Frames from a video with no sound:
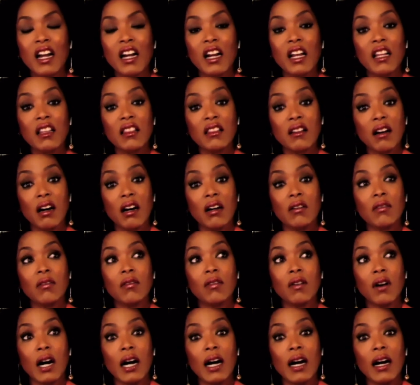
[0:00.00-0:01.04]
And I thought,
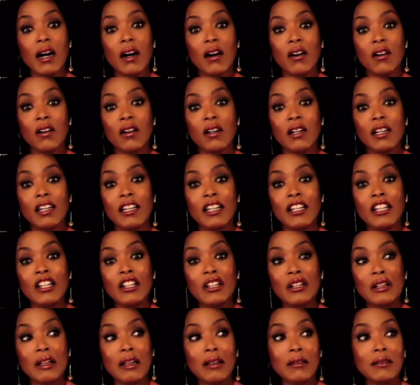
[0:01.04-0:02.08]
wow,
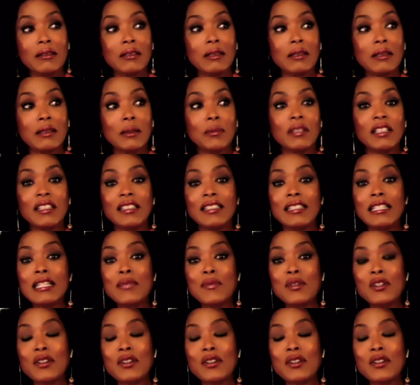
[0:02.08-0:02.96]
that's something deep.